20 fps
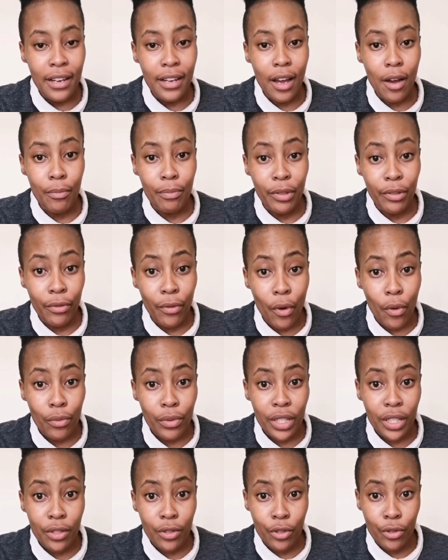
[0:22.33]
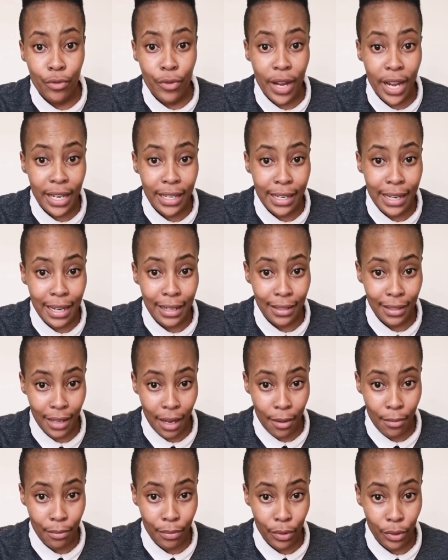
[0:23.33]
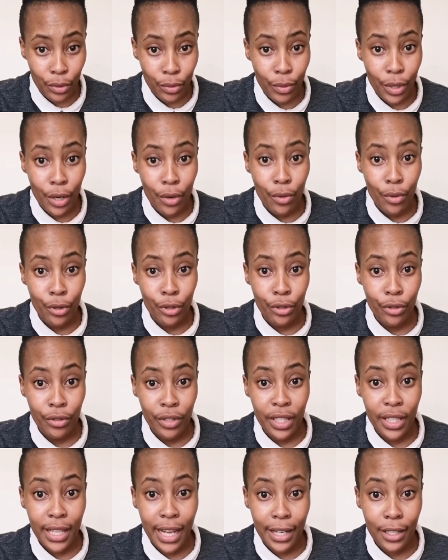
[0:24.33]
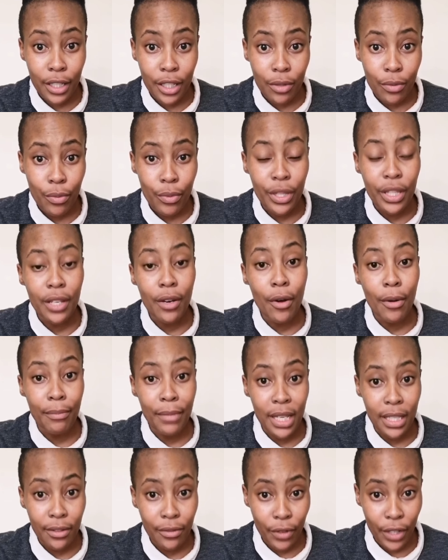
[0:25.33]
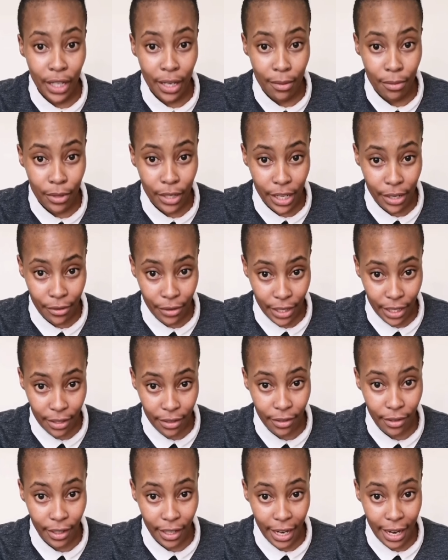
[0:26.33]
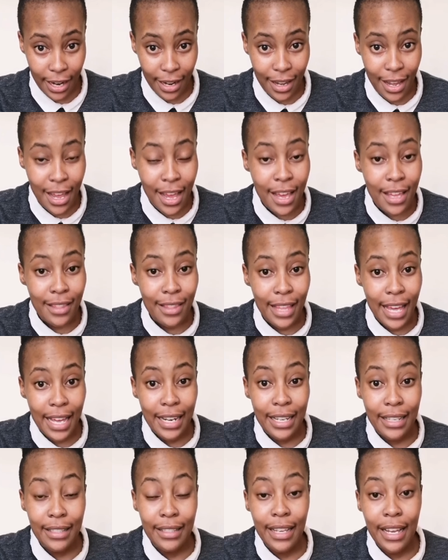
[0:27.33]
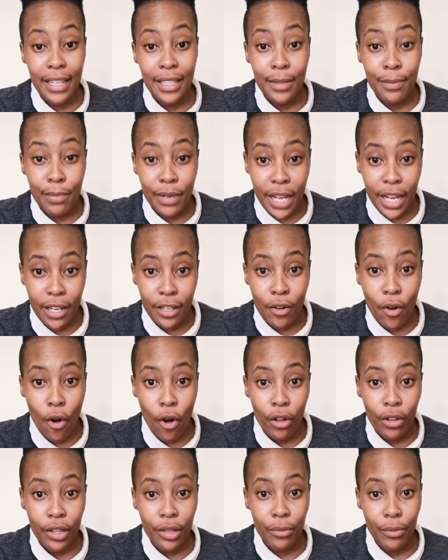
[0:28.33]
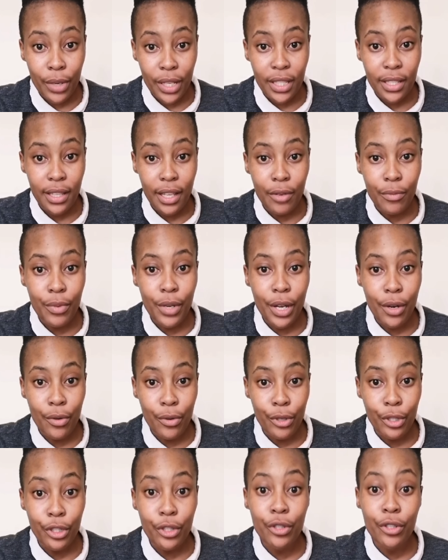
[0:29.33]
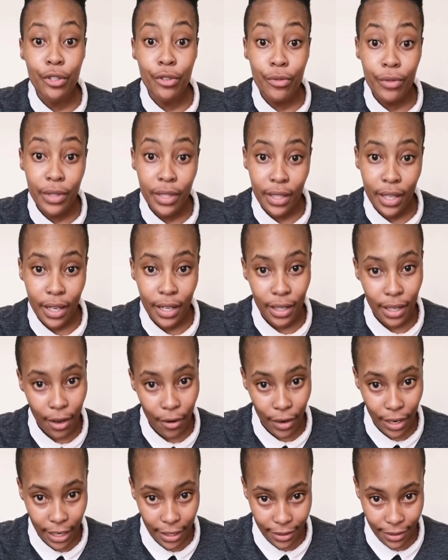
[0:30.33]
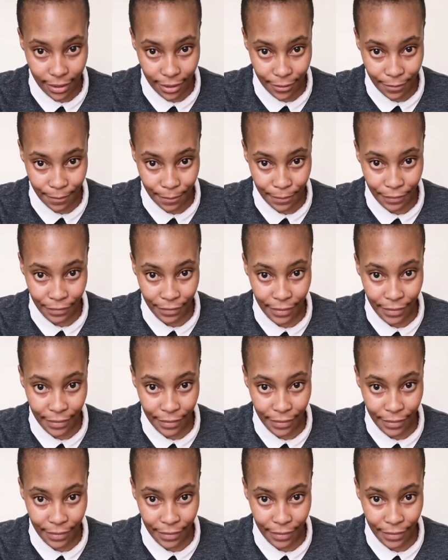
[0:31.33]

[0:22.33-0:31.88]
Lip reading: Now, before we do any examples, we are going to start with our maths vocabulary, okay? That is, explain all the words that we are going to use in our lesson.